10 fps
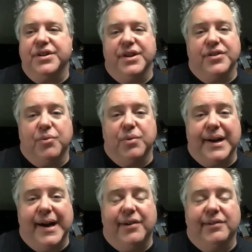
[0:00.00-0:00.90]
it doesn't
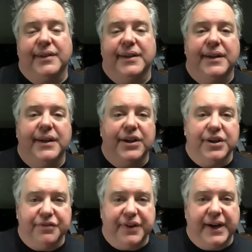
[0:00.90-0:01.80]
work out,
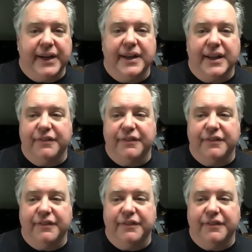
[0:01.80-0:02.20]
you're fine.